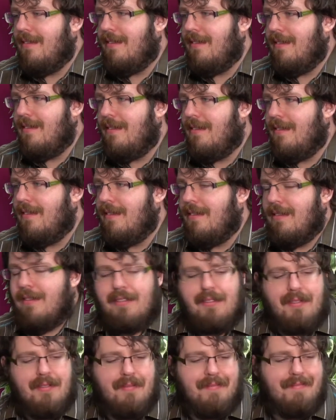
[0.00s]

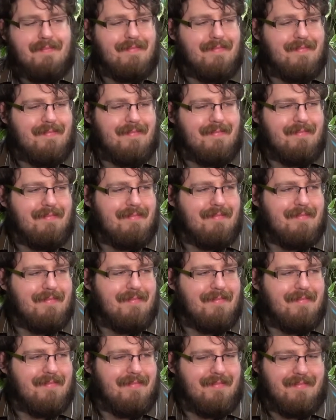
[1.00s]

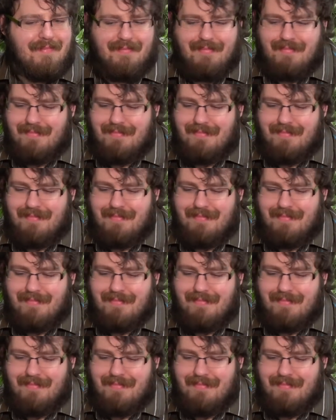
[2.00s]
The person shown says nothing.